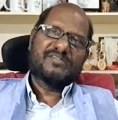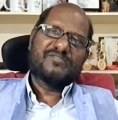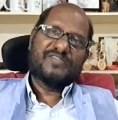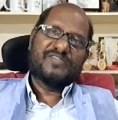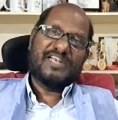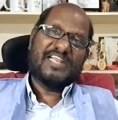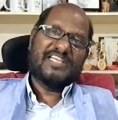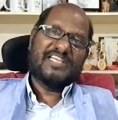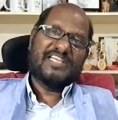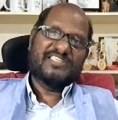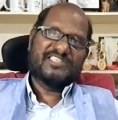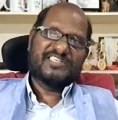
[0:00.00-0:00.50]

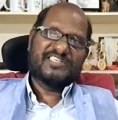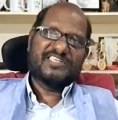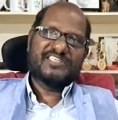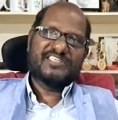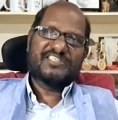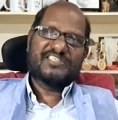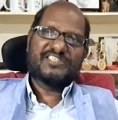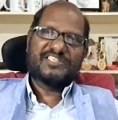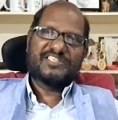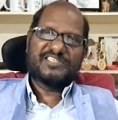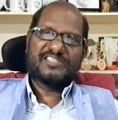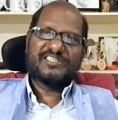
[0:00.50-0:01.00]
village
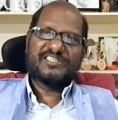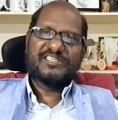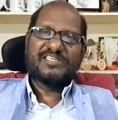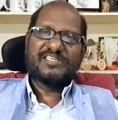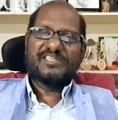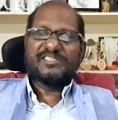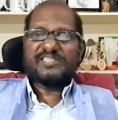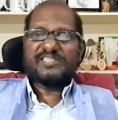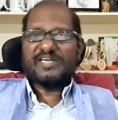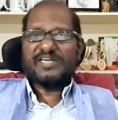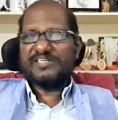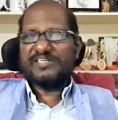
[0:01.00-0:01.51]
industries.
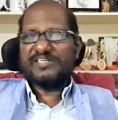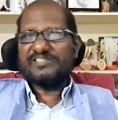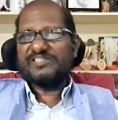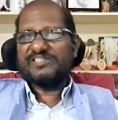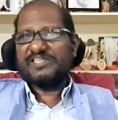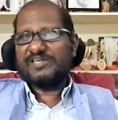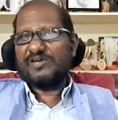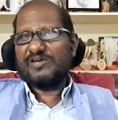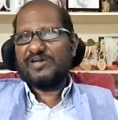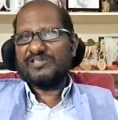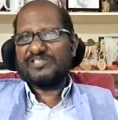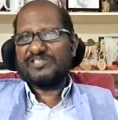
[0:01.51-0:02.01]
That
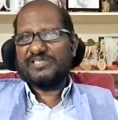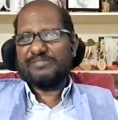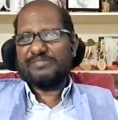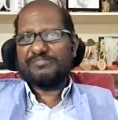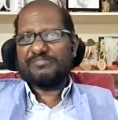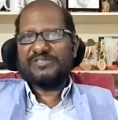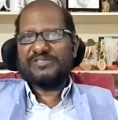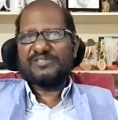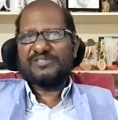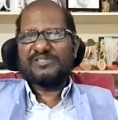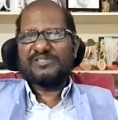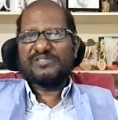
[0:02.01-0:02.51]
is the
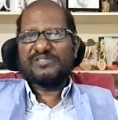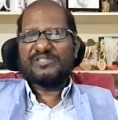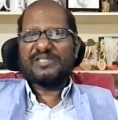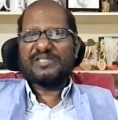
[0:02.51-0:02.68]
concept.